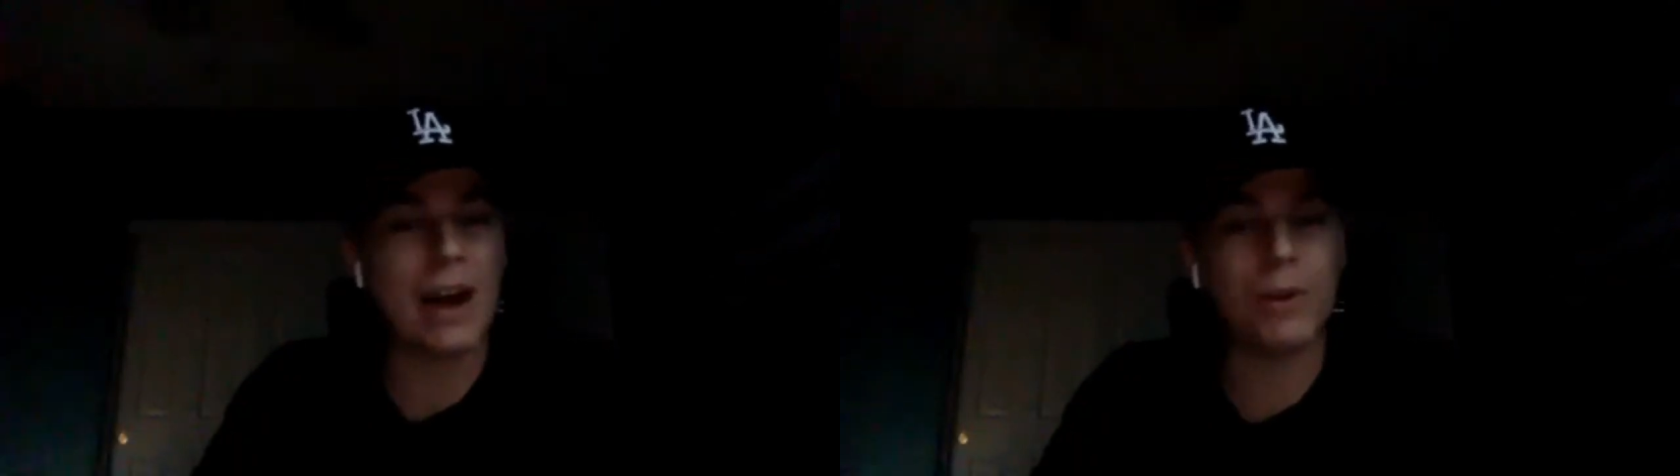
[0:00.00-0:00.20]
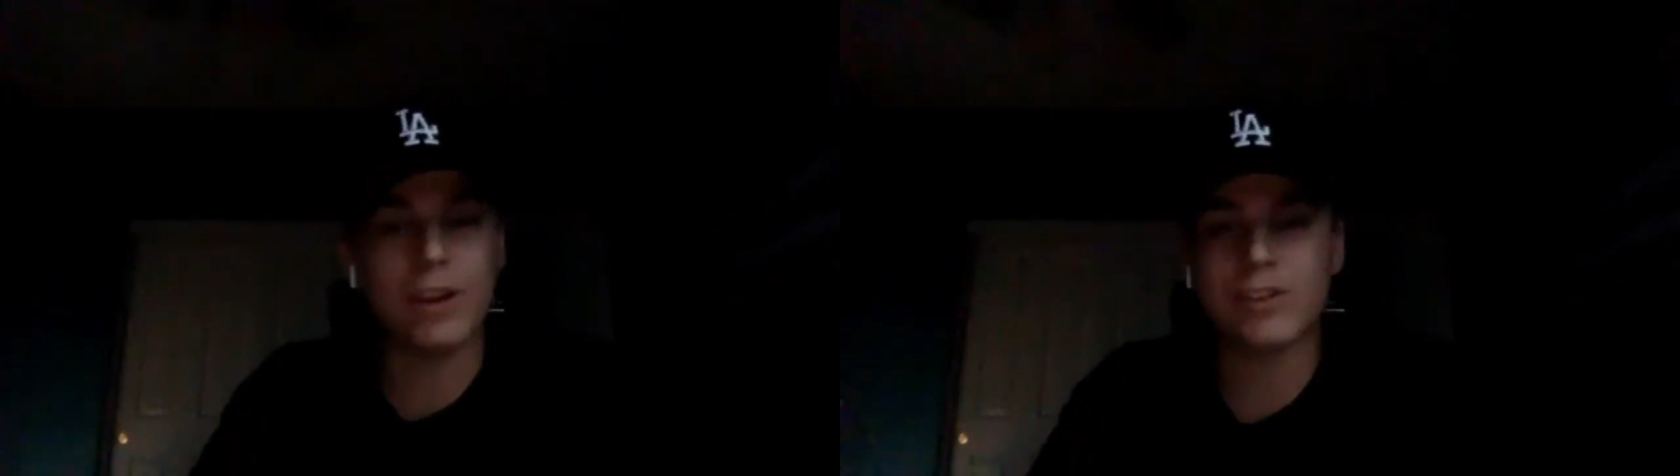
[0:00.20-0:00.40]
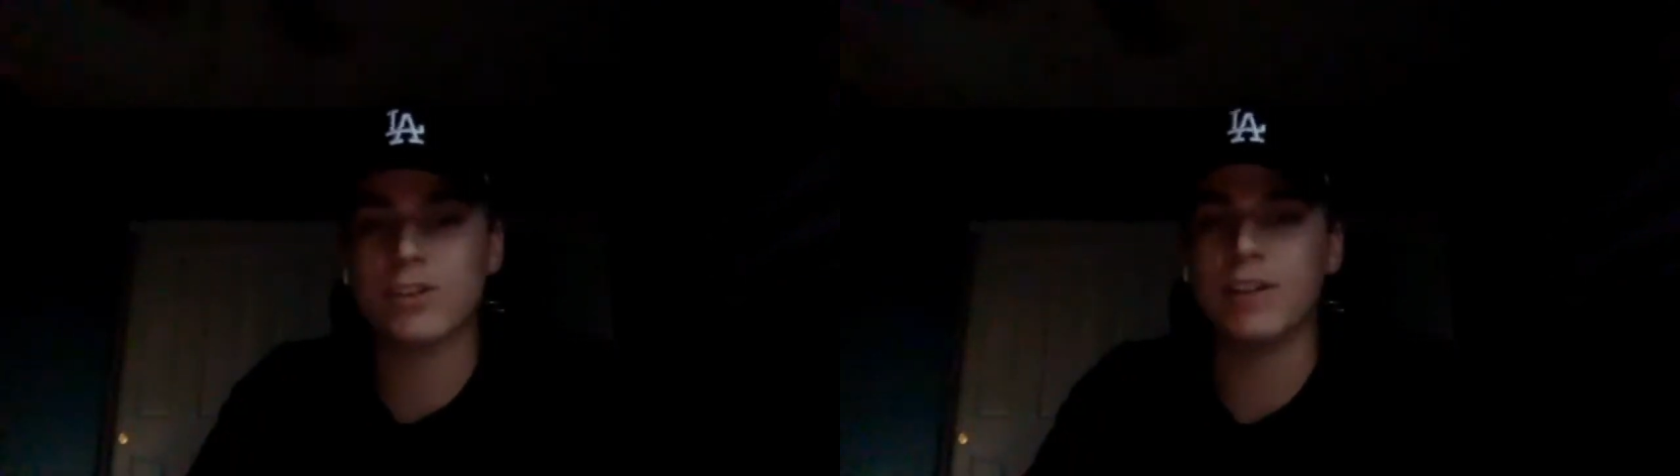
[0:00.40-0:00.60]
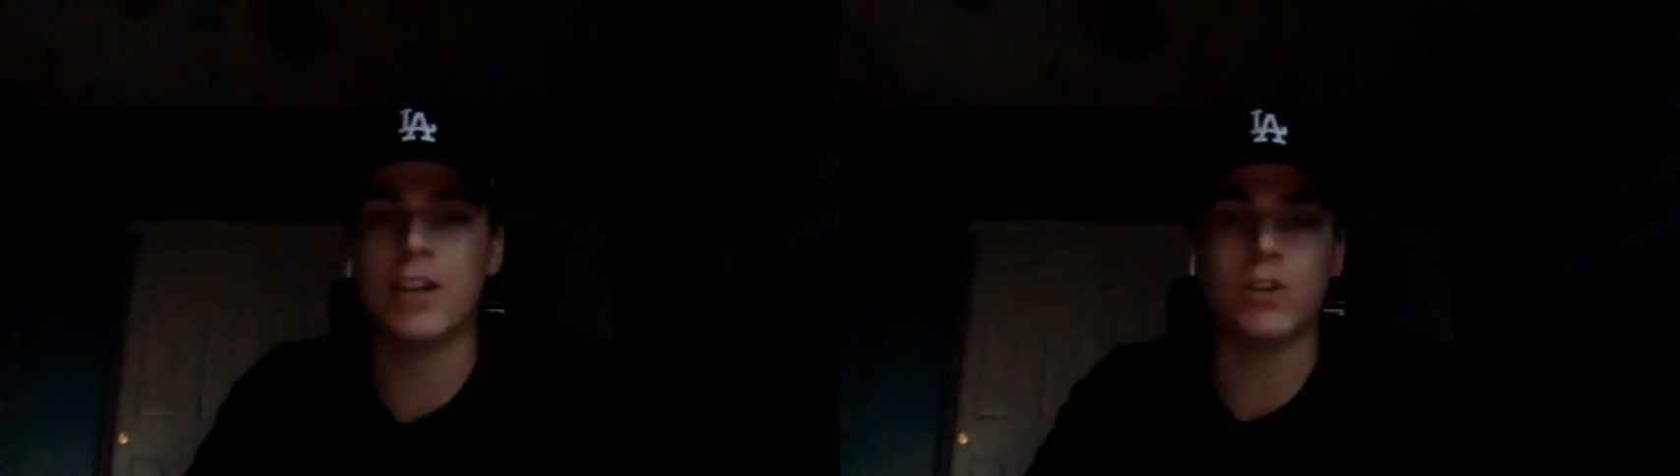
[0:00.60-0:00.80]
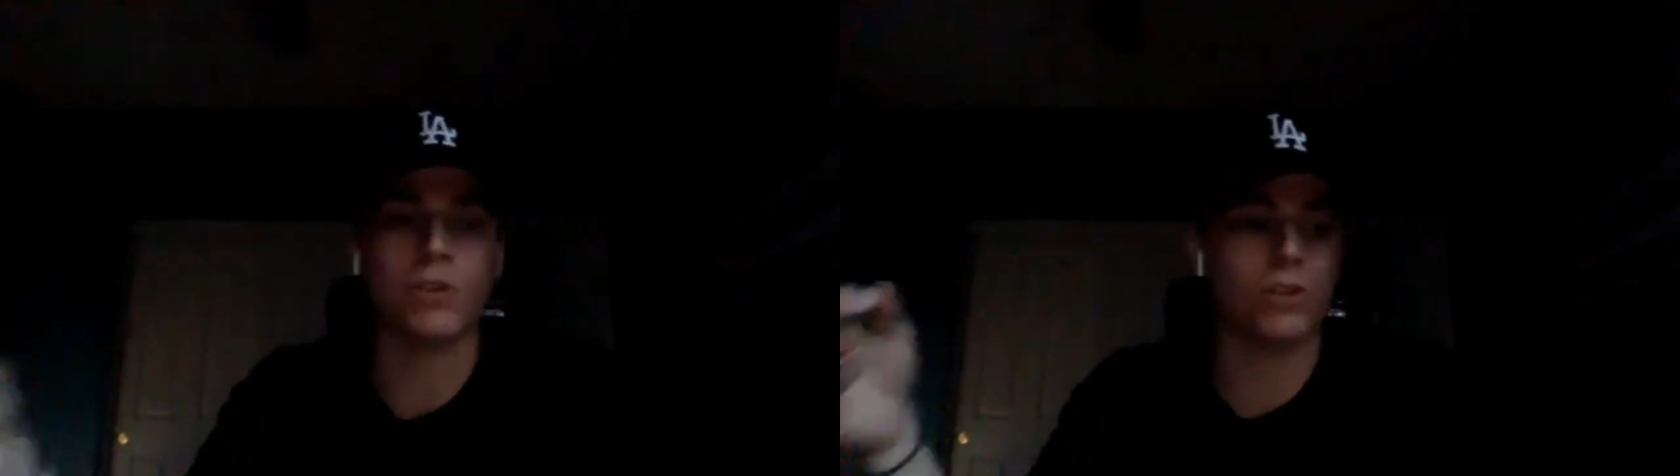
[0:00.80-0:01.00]
outreach
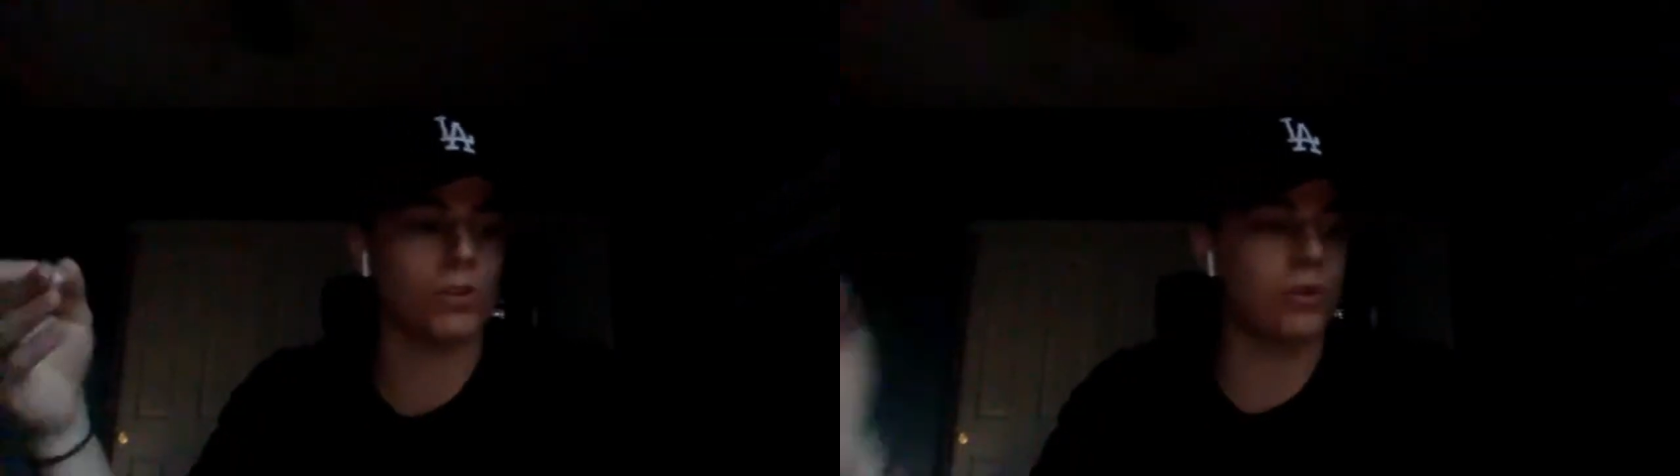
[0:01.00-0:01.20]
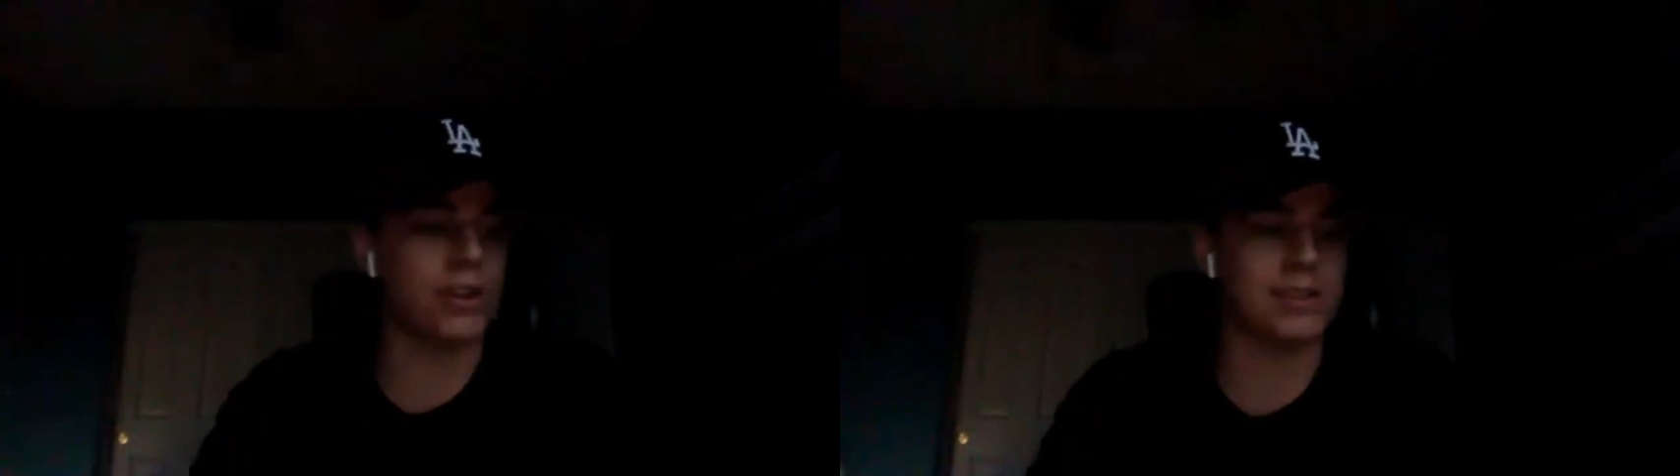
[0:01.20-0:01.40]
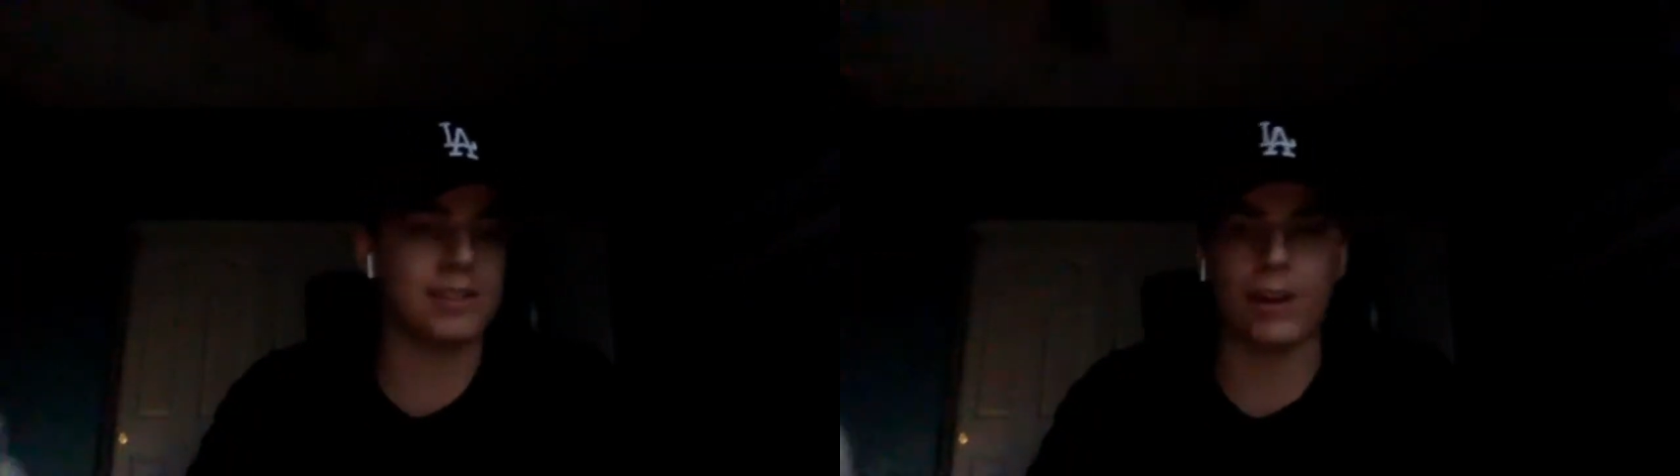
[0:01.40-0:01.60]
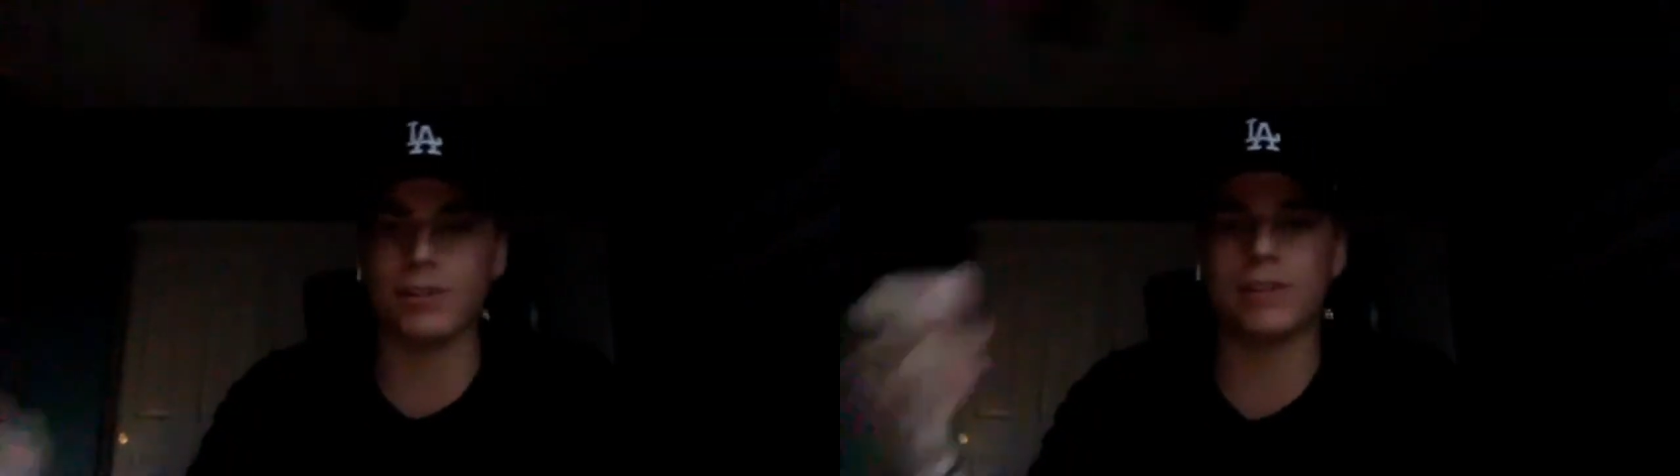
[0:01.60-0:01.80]
and you're learning sales,